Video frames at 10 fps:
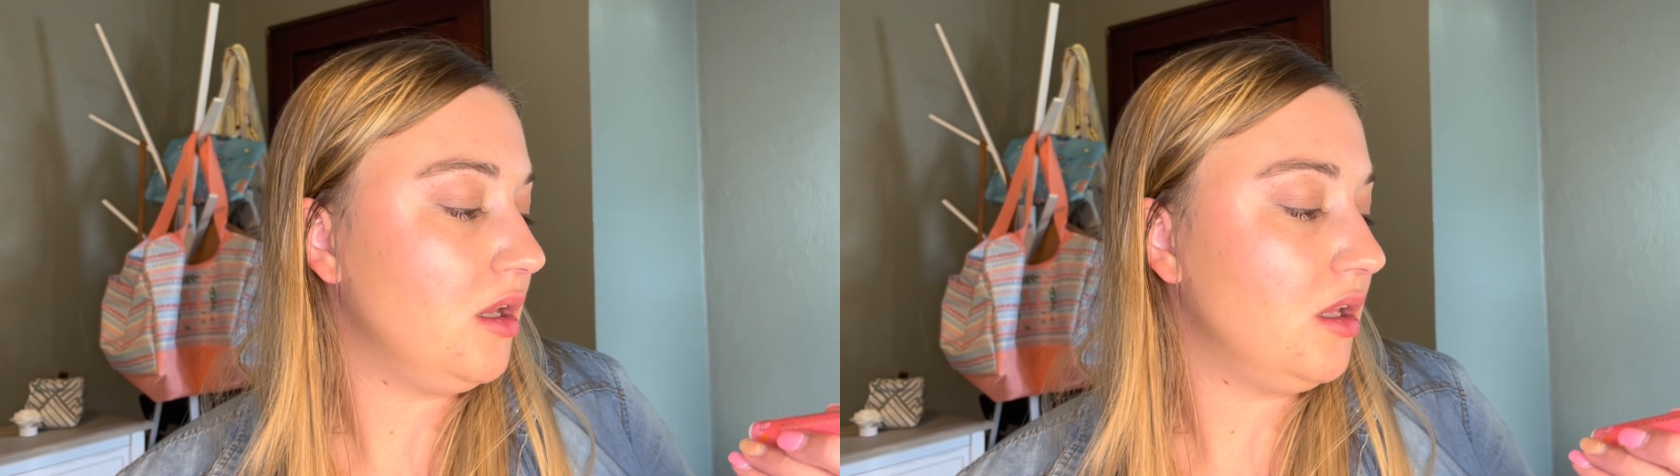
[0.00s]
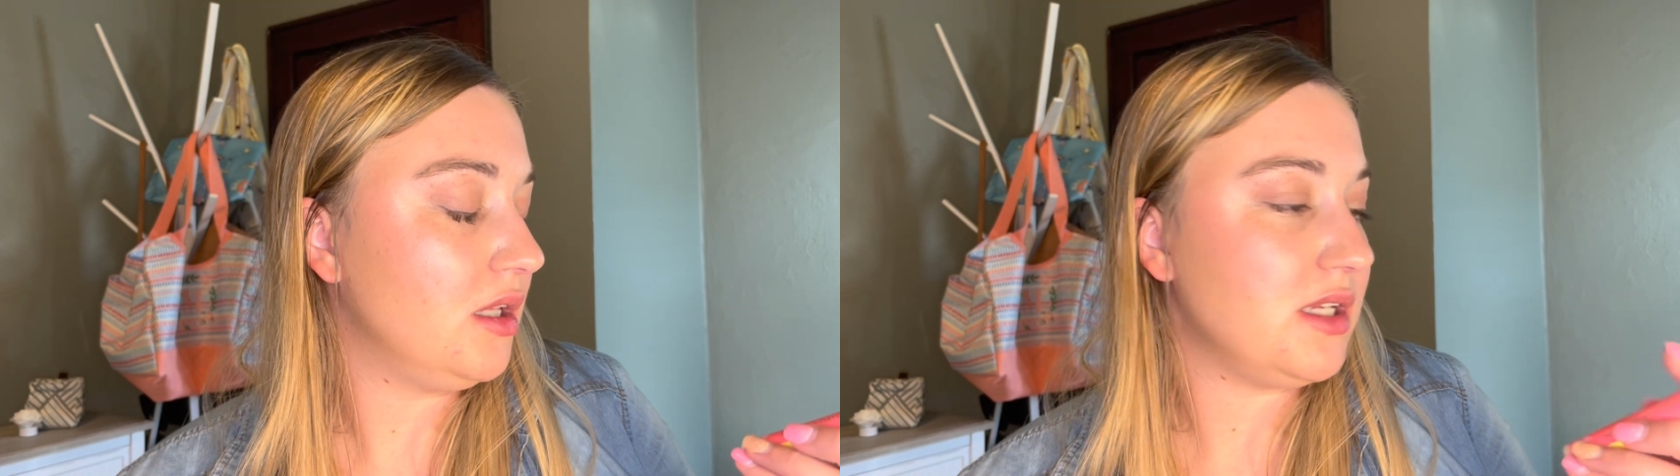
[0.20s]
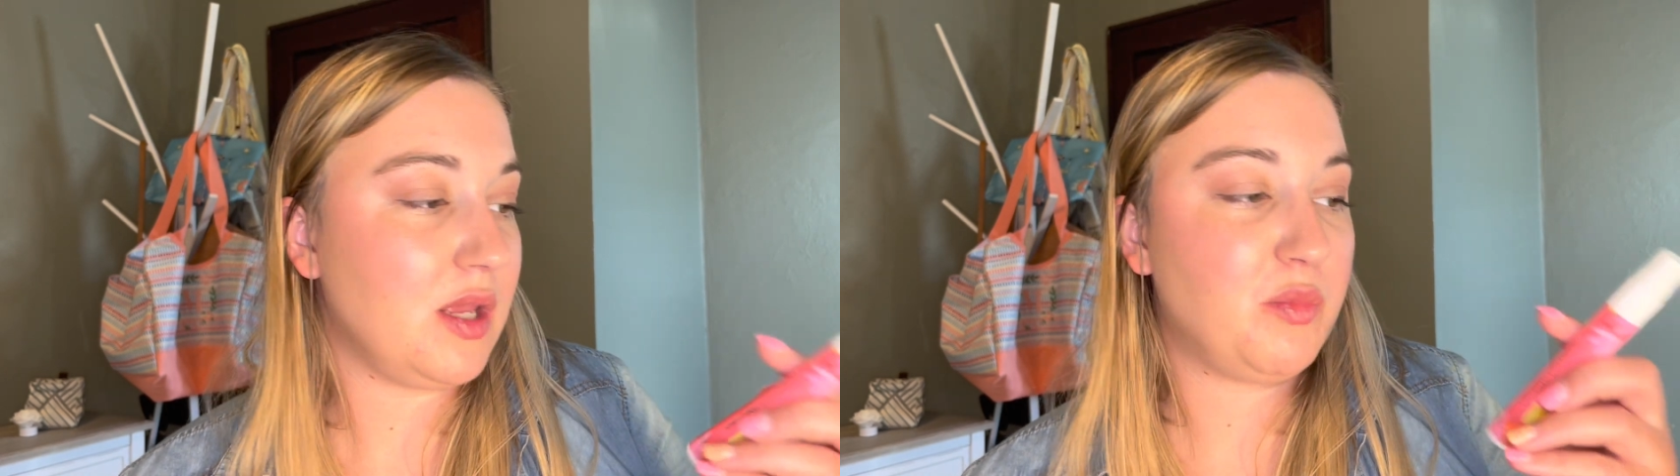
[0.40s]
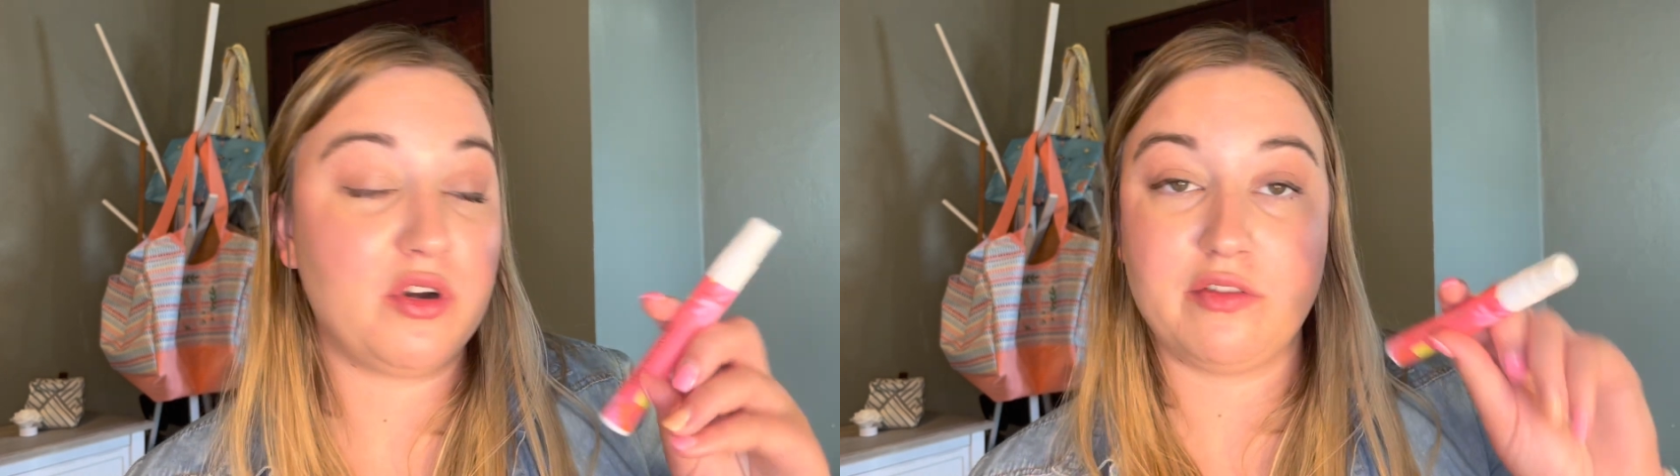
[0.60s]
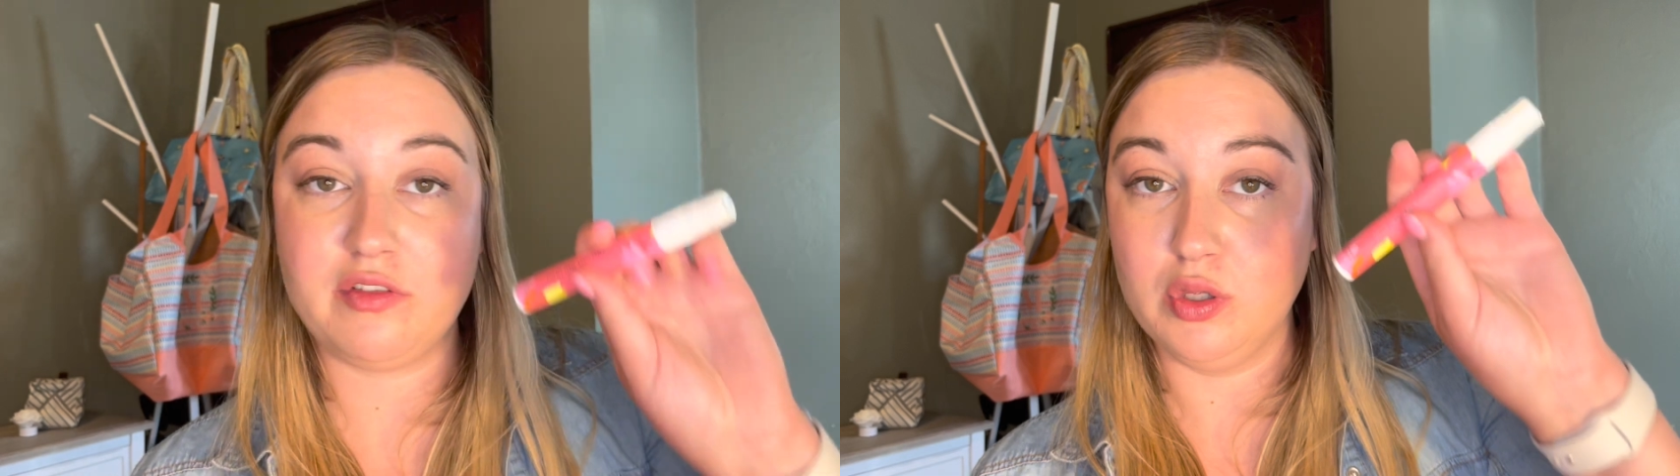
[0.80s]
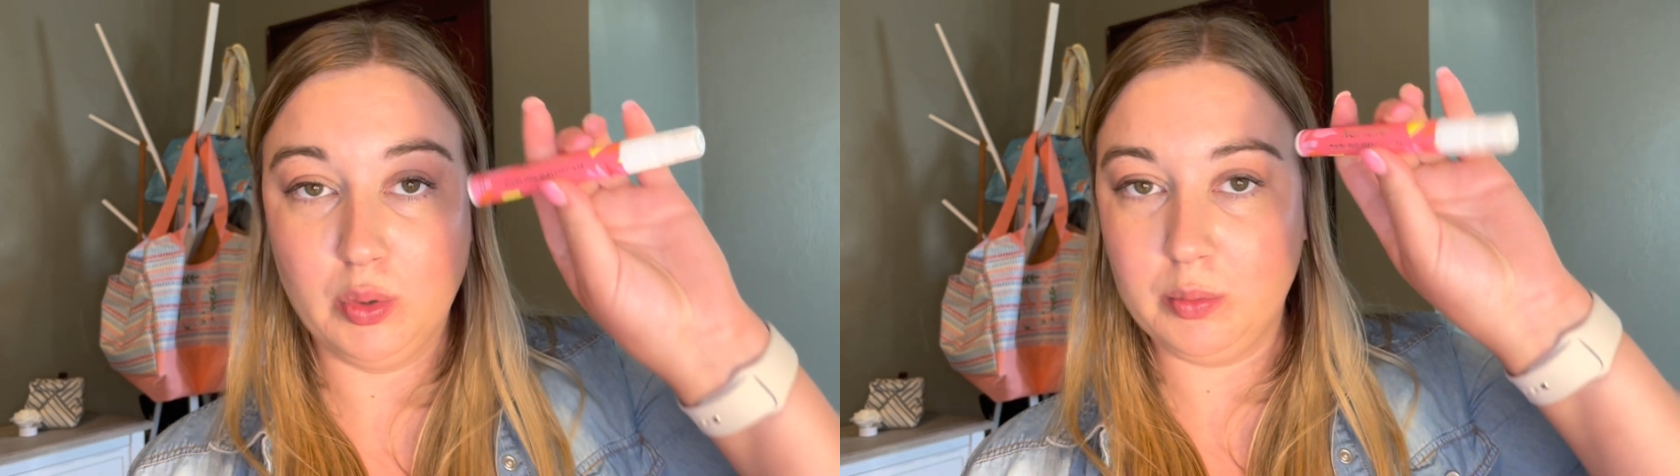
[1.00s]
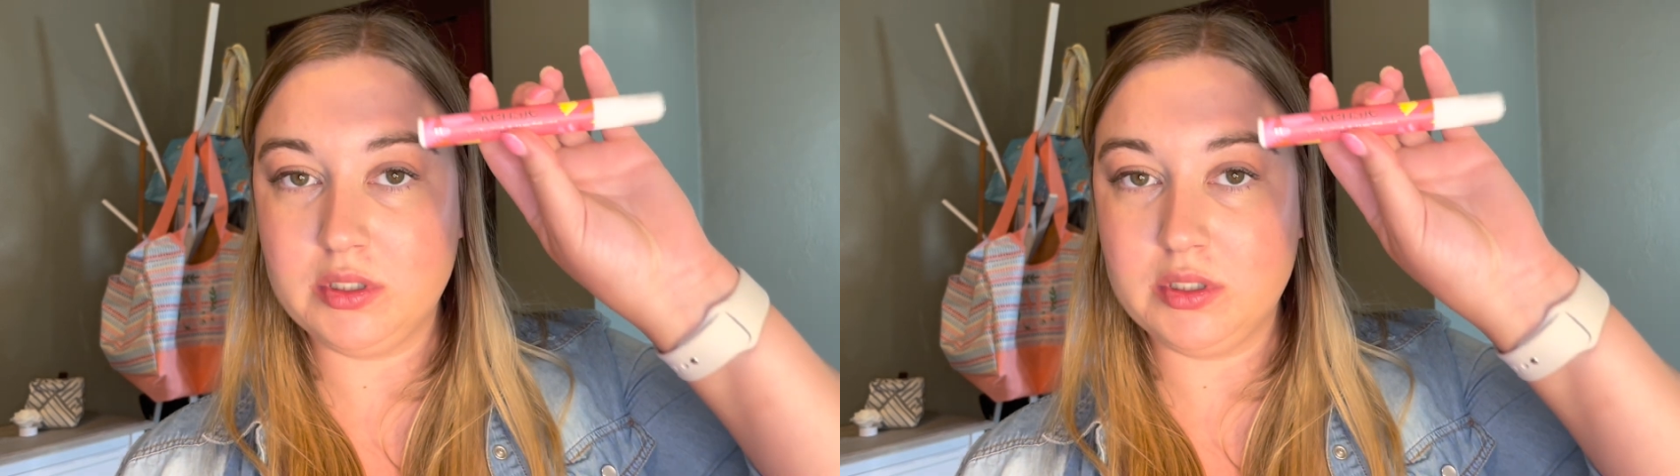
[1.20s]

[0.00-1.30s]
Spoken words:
It's a perfume,